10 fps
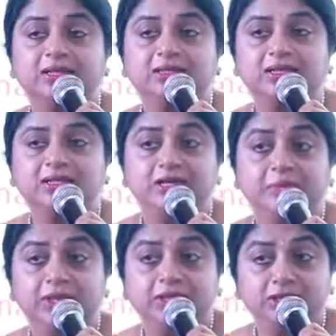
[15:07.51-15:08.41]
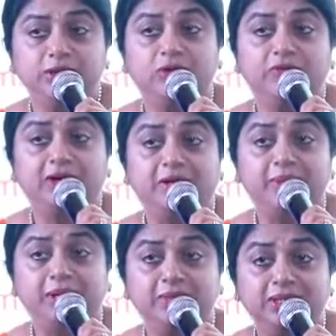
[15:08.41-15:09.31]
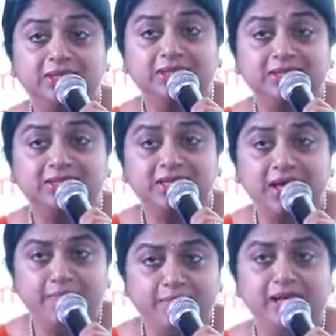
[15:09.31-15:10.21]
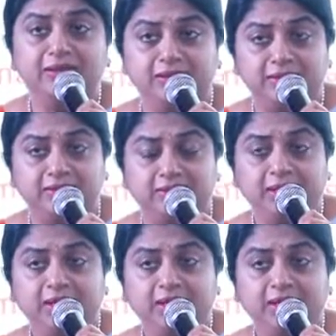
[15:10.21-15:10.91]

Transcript: 60% of our payments in the same month